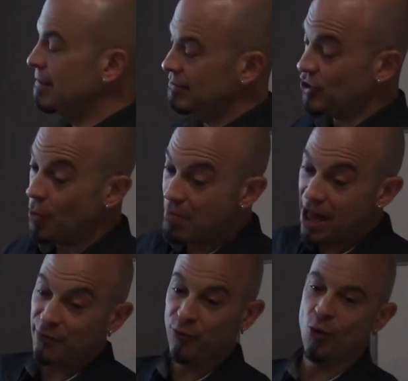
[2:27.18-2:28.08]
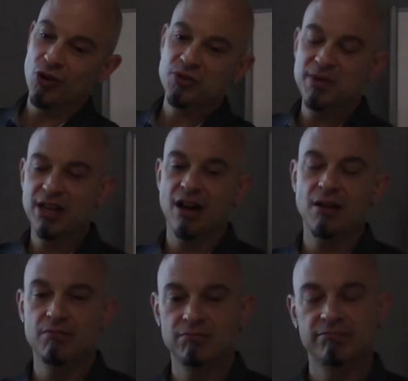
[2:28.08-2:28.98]
So metaphors
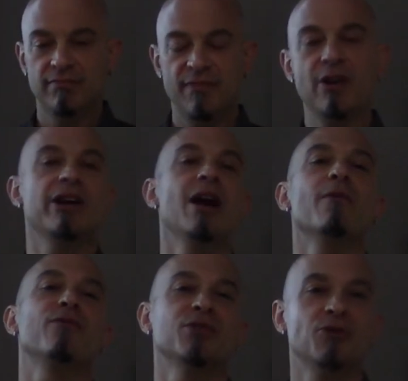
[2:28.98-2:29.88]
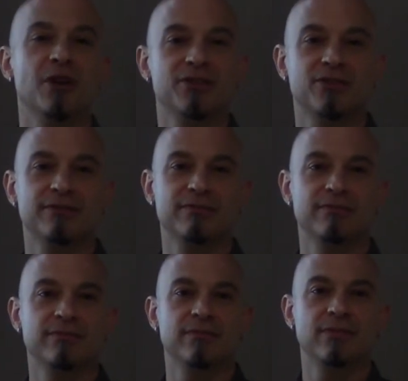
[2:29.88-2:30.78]
become very helpful to us.
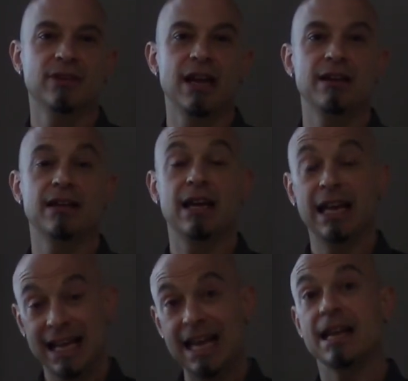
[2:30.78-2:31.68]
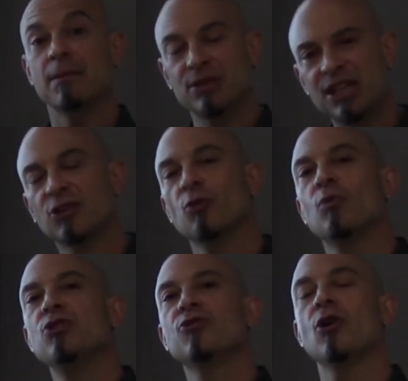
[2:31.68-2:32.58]
Okay? And again, in particular,
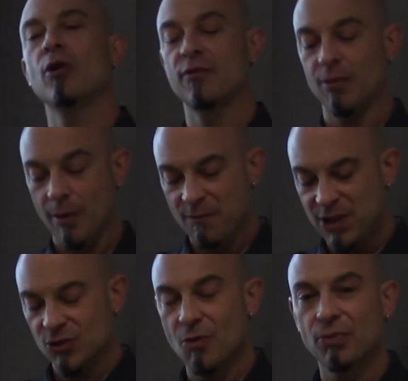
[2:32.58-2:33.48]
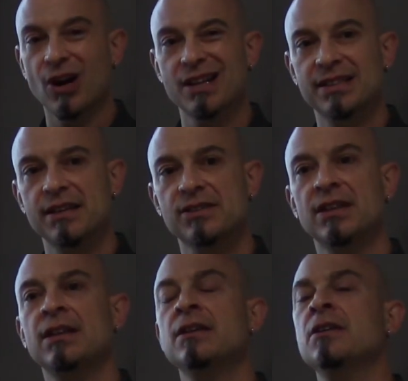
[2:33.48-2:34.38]
when you're going from a physical process
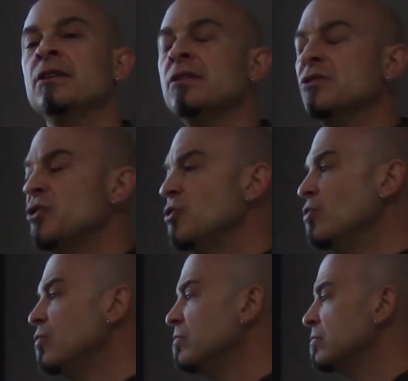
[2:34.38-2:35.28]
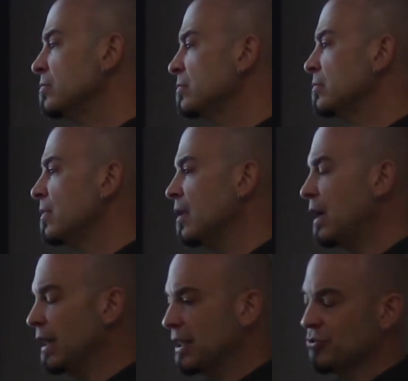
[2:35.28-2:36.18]
to
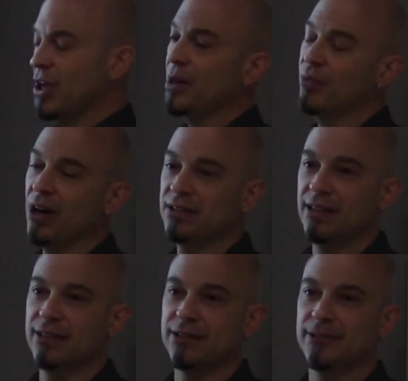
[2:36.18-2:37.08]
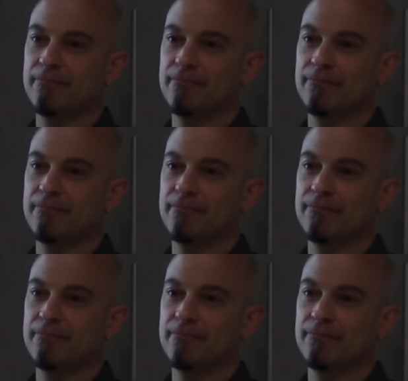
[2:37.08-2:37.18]
an electronic process.